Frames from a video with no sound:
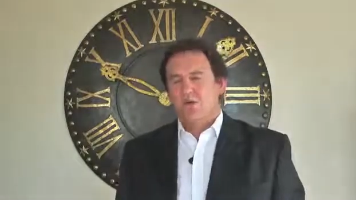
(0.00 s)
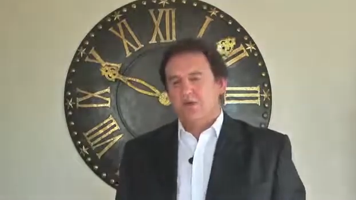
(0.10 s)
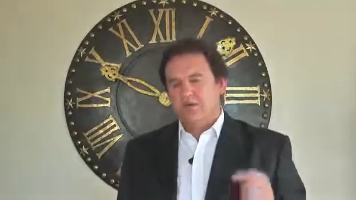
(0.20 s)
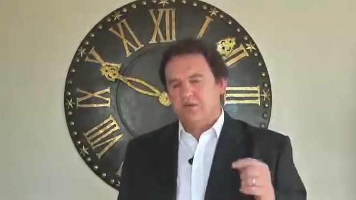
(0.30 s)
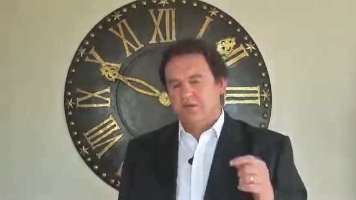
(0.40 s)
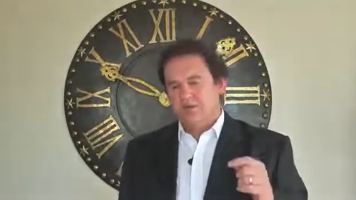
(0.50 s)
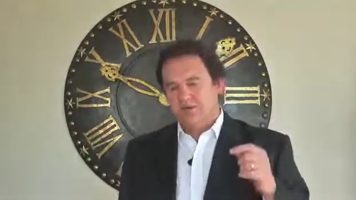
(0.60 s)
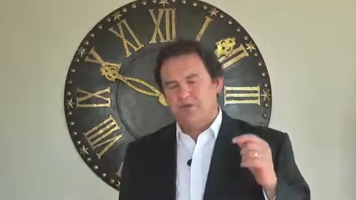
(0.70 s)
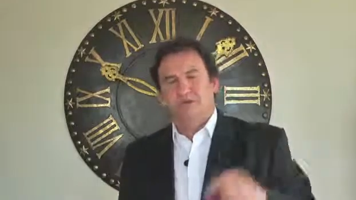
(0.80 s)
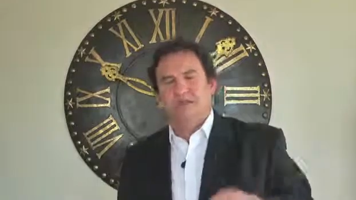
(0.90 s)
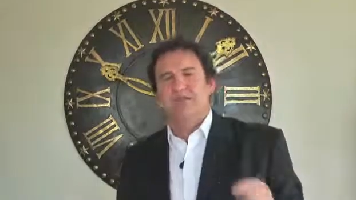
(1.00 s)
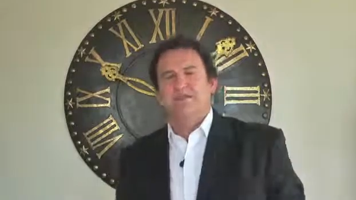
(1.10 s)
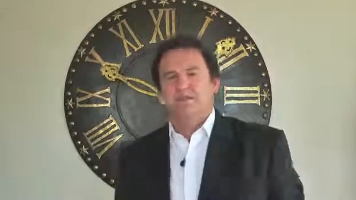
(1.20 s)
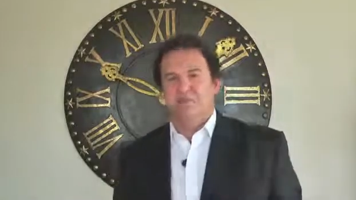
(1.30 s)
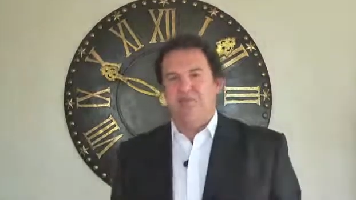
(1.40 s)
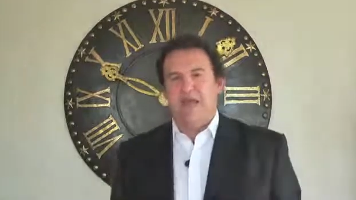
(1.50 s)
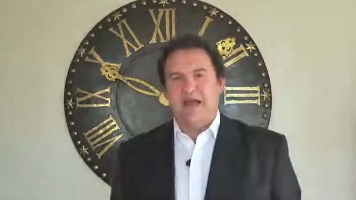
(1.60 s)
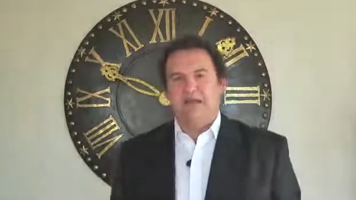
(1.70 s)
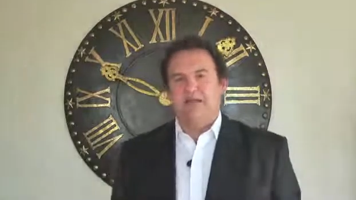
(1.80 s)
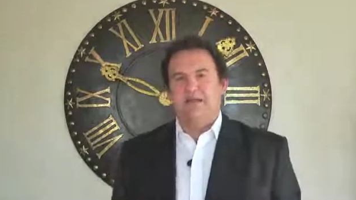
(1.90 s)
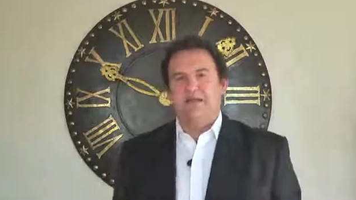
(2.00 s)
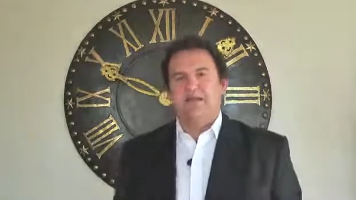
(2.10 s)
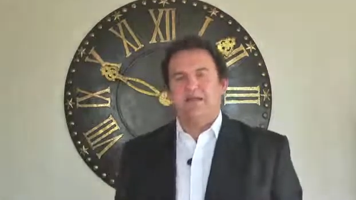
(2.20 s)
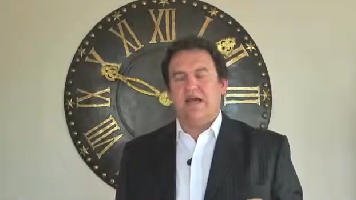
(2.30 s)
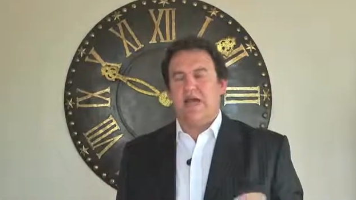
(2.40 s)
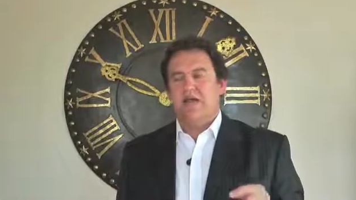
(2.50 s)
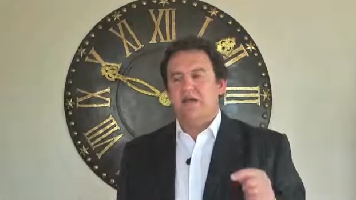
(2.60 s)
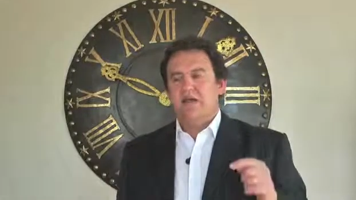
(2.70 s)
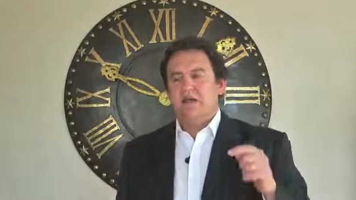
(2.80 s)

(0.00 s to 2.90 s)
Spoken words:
Well, the reason for that is that